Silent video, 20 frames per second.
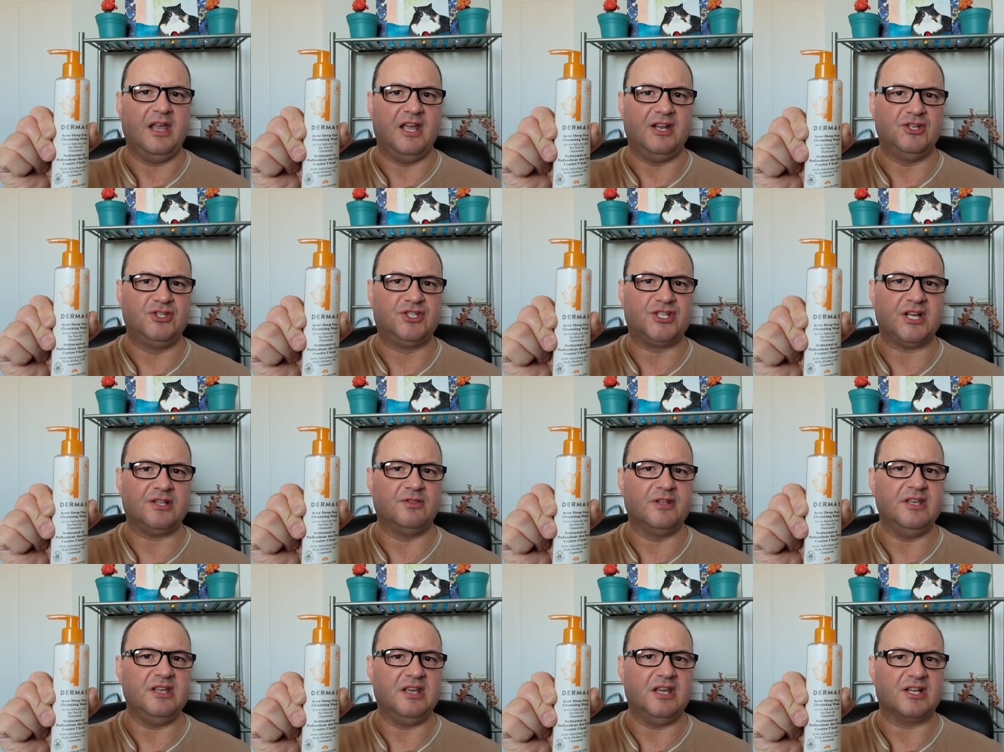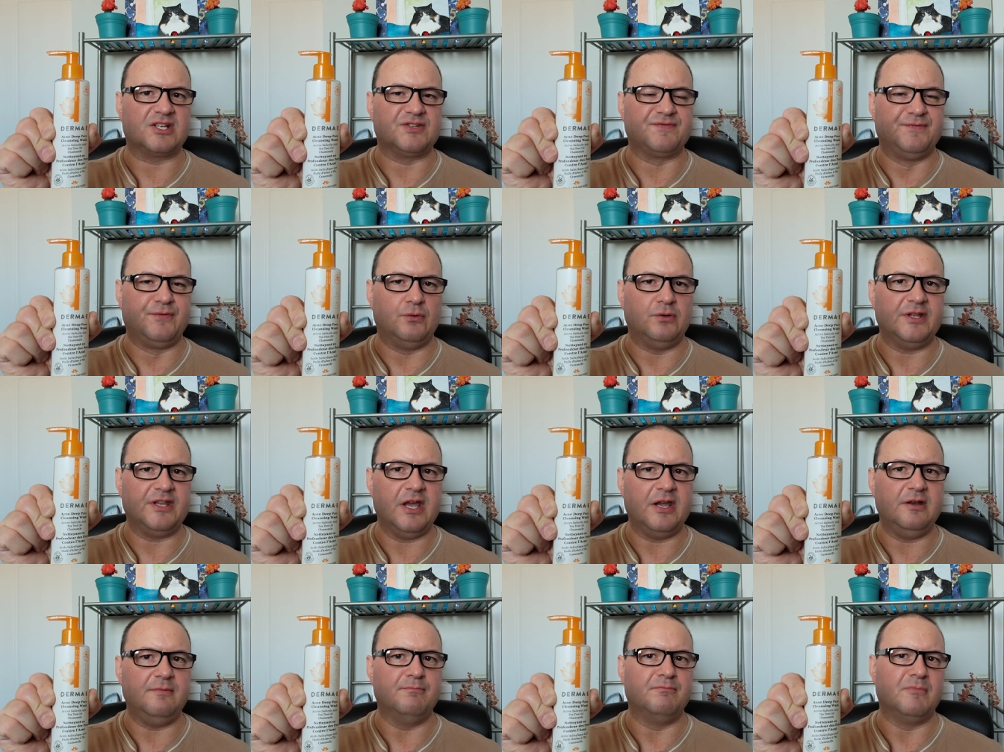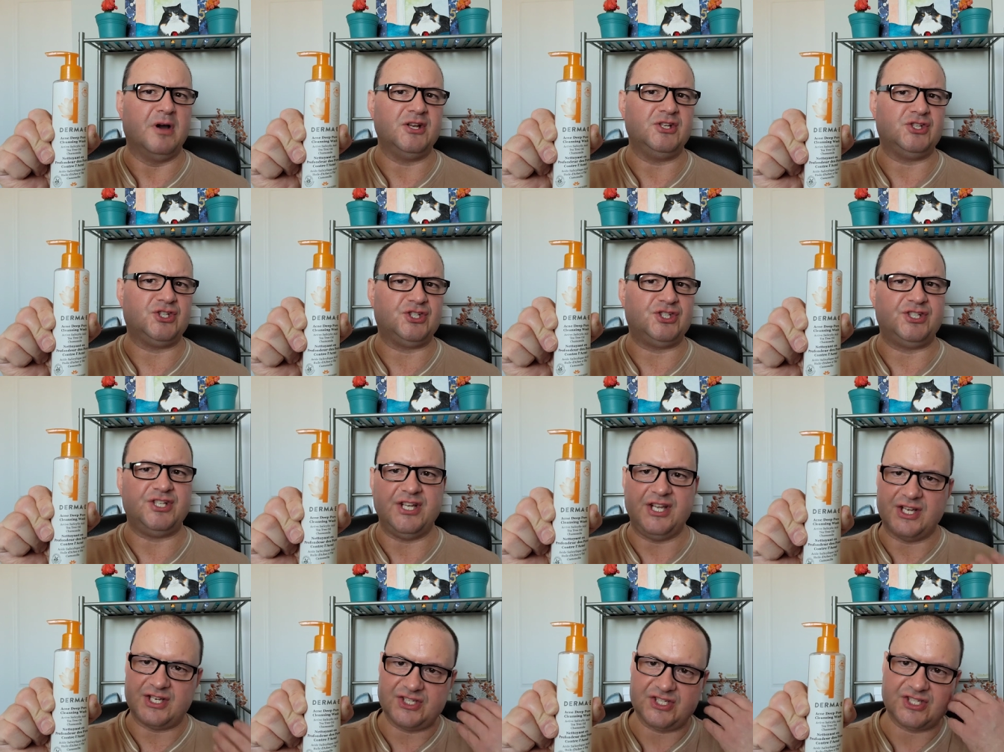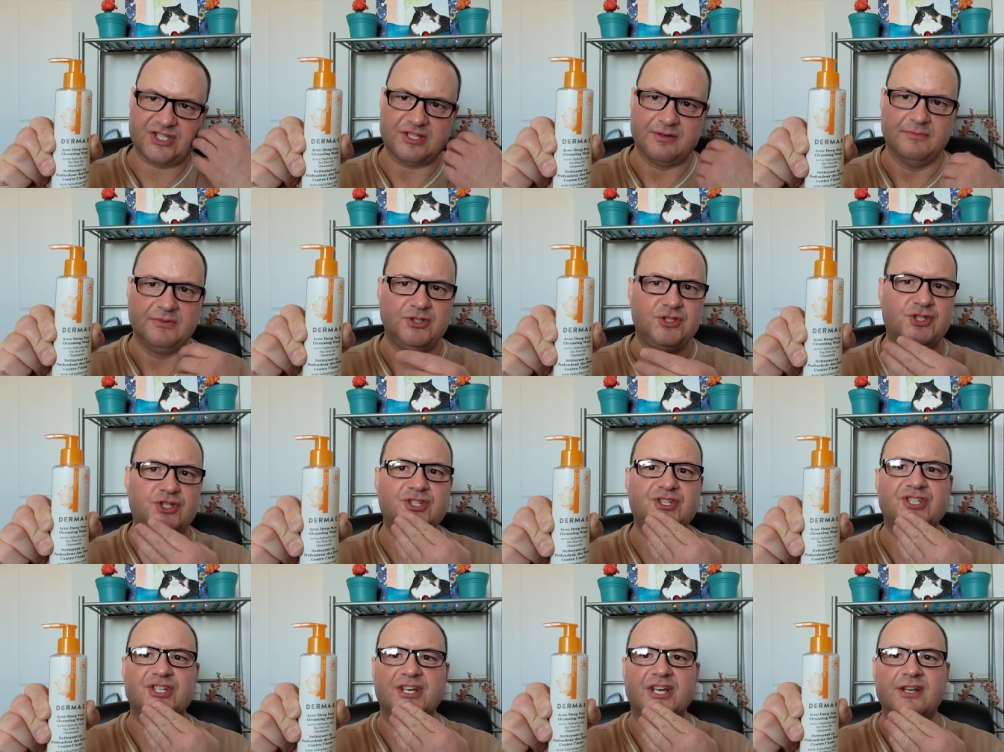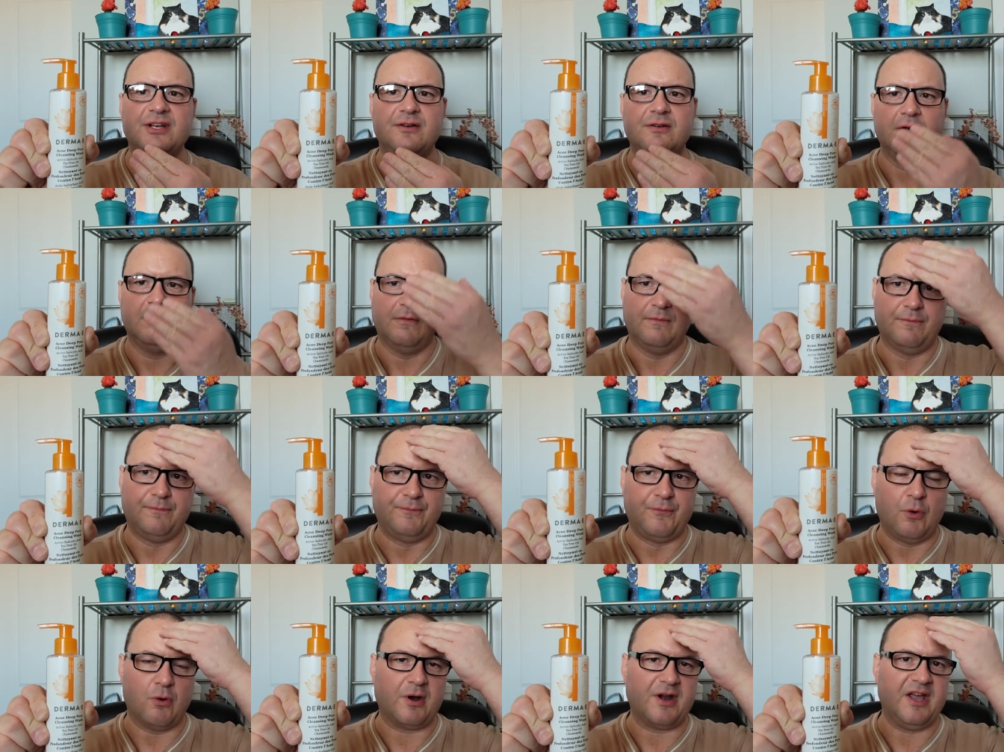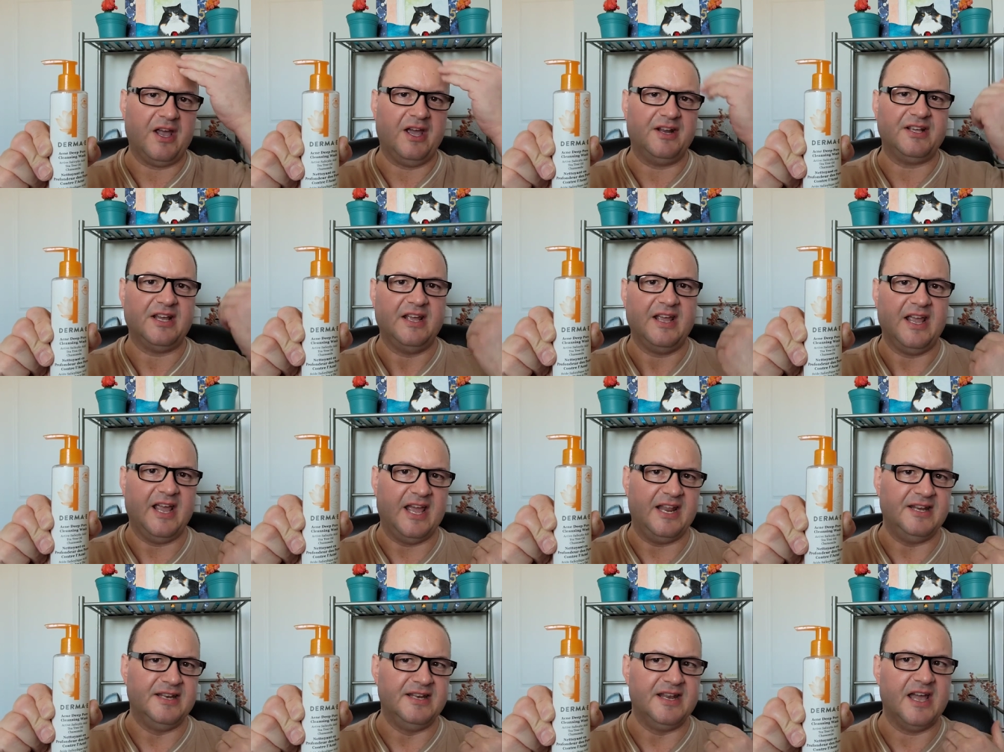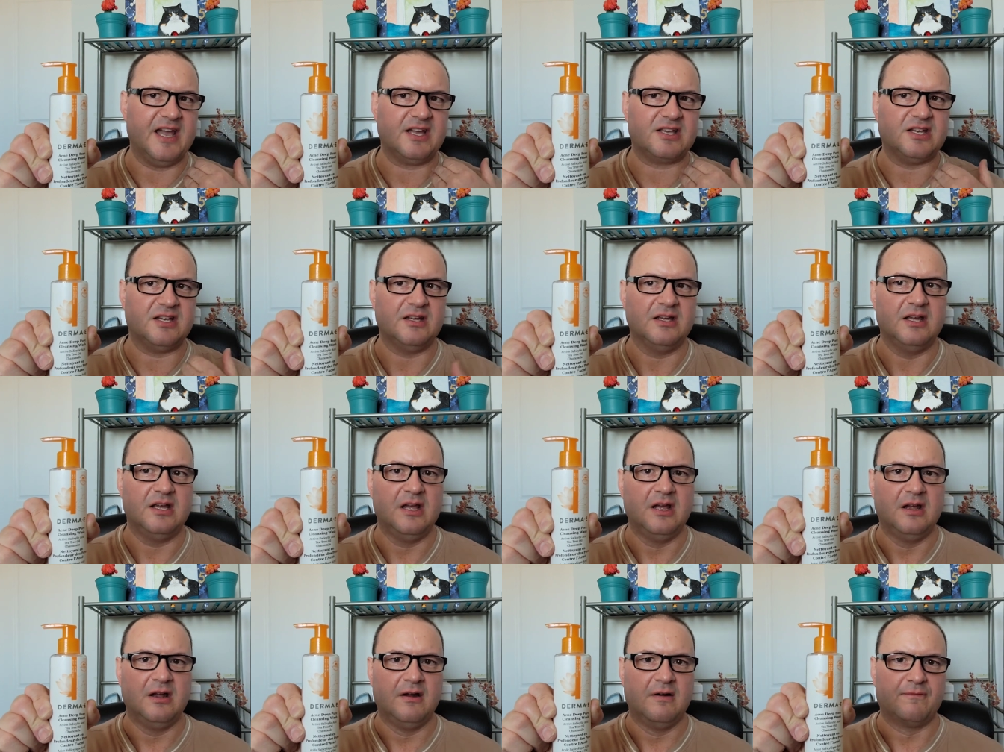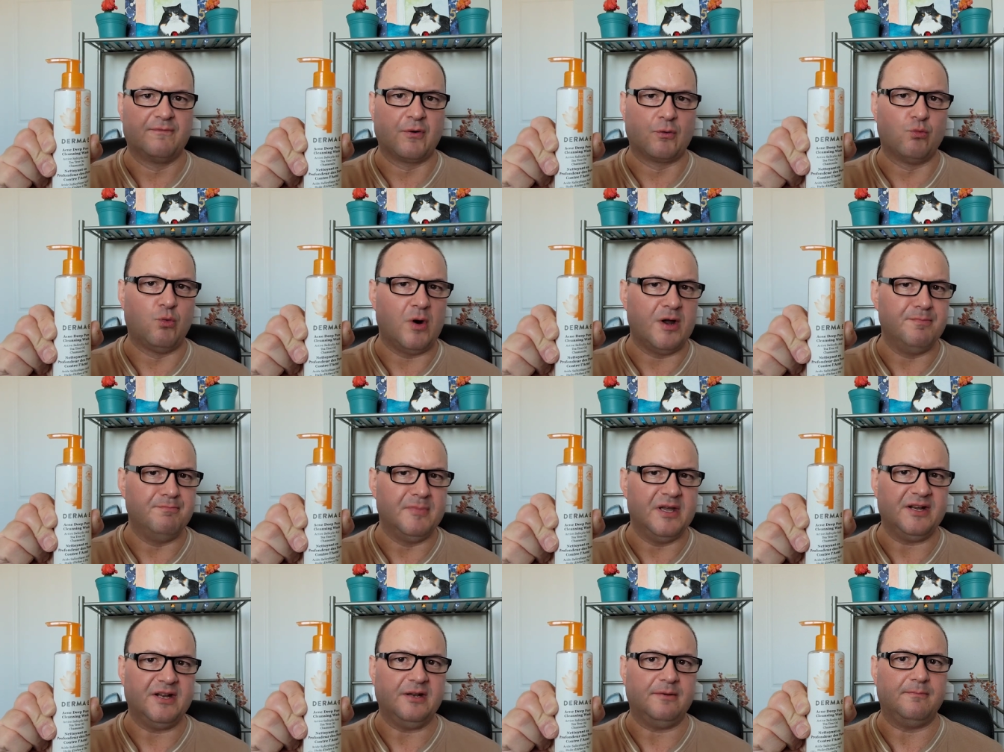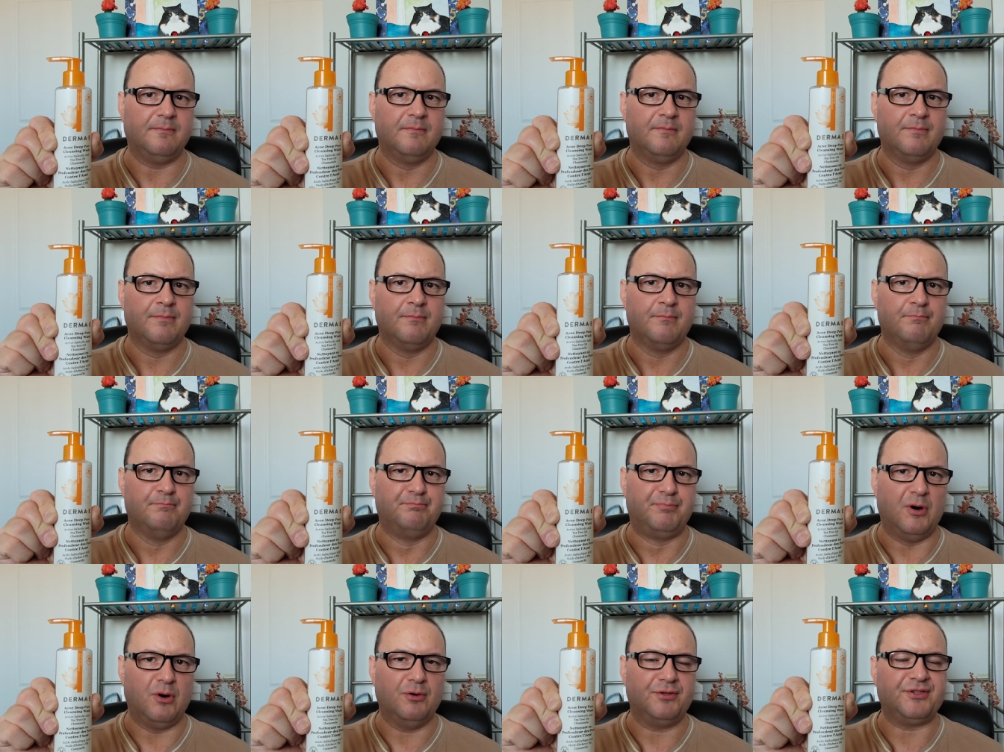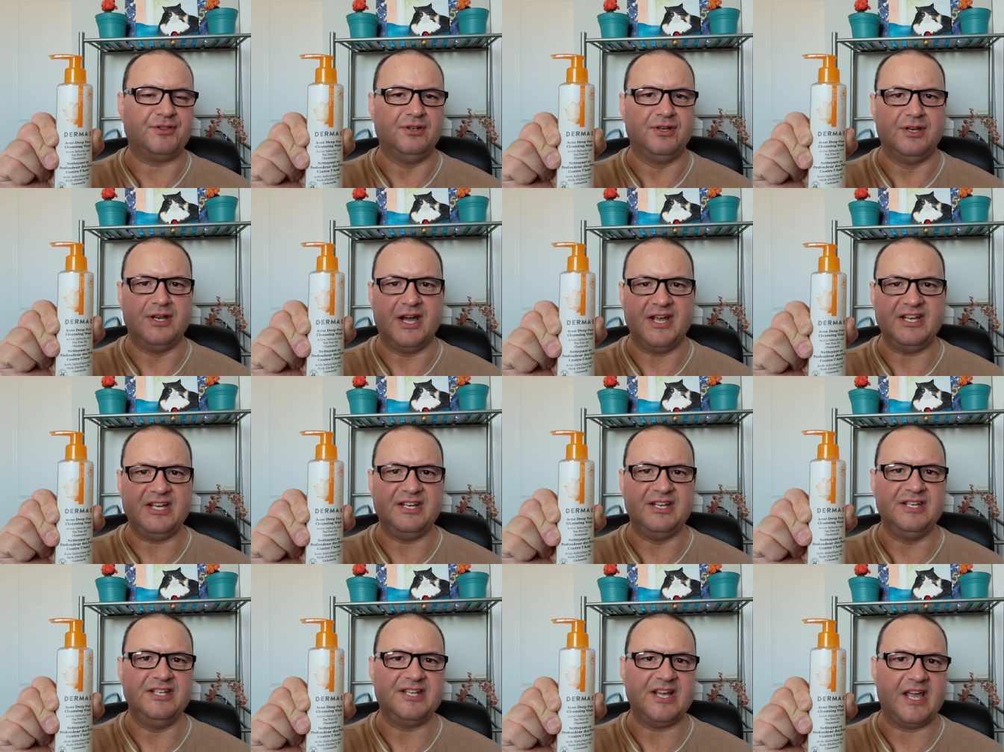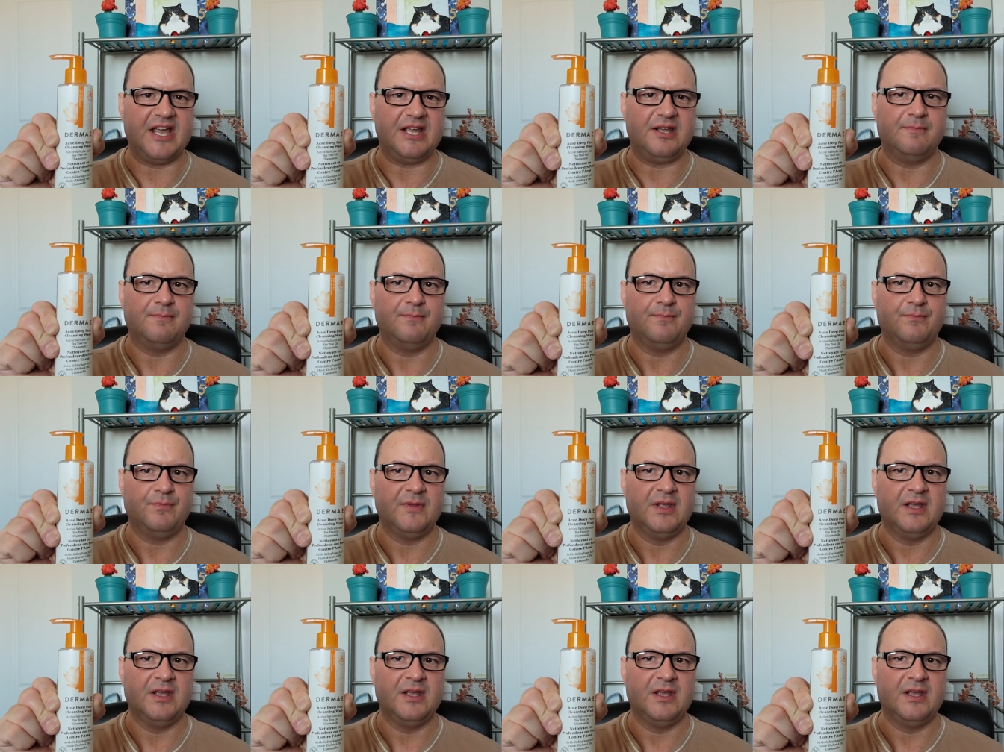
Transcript: and gently exfoliate my cheeks, chin, forehead, and neck for one minute, both night and day.